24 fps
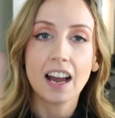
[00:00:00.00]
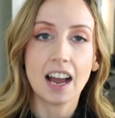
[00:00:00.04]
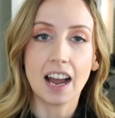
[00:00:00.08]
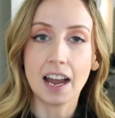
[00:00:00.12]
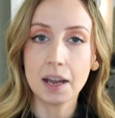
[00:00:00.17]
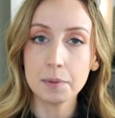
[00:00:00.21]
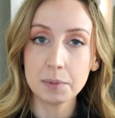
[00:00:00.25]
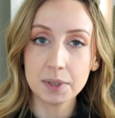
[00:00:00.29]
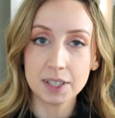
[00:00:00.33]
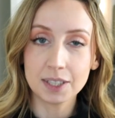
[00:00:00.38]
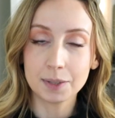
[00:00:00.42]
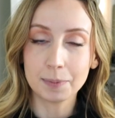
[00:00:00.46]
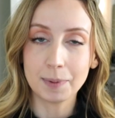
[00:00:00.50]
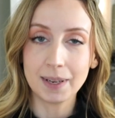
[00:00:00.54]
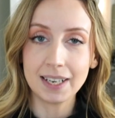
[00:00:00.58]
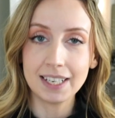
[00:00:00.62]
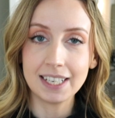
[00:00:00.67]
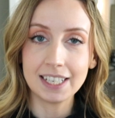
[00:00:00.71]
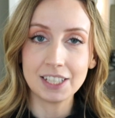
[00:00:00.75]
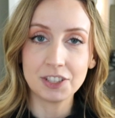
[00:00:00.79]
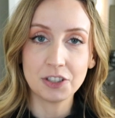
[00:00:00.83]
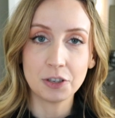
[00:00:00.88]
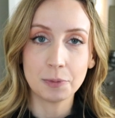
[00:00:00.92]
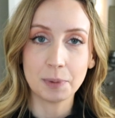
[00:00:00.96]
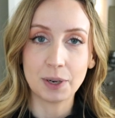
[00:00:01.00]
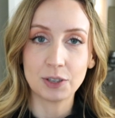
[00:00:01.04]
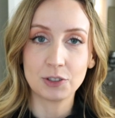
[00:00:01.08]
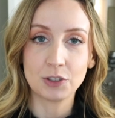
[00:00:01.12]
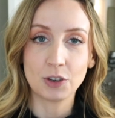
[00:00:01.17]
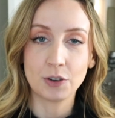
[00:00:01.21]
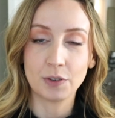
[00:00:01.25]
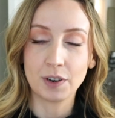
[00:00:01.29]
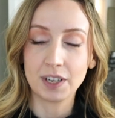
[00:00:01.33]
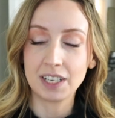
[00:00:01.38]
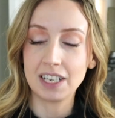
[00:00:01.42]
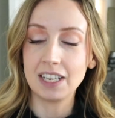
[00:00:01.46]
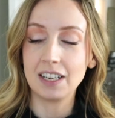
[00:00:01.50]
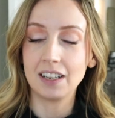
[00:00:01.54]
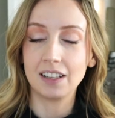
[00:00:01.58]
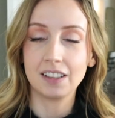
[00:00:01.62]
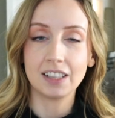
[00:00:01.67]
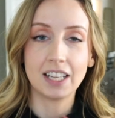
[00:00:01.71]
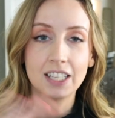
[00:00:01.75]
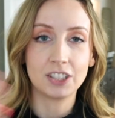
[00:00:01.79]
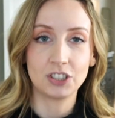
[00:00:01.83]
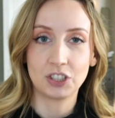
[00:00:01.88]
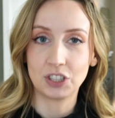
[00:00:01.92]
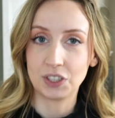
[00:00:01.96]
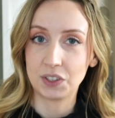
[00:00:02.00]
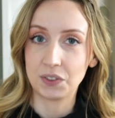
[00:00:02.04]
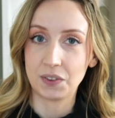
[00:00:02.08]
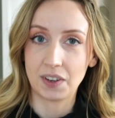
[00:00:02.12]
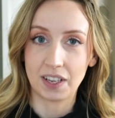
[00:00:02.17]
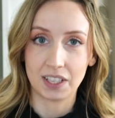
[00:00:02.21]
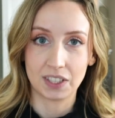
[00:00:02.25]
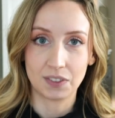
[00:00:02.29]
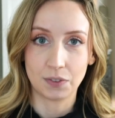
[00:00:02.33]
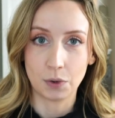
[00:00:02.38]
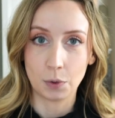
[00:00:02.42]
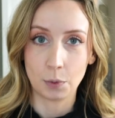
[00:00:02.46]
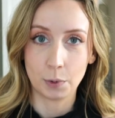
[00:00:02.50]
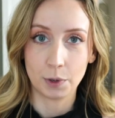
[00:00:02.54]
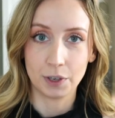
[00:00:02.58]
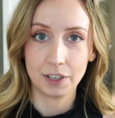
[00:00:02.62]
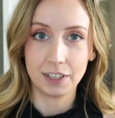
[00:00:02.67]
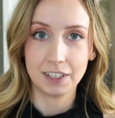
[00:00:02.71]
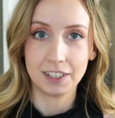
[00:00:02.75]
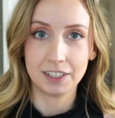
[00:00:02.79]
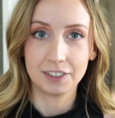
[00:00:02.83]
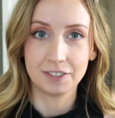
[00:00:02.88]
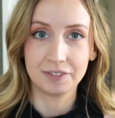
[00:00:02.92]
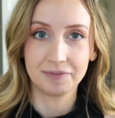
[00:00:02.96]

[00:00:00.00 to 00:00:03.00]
I'm explaining too much already, let's just fast forward.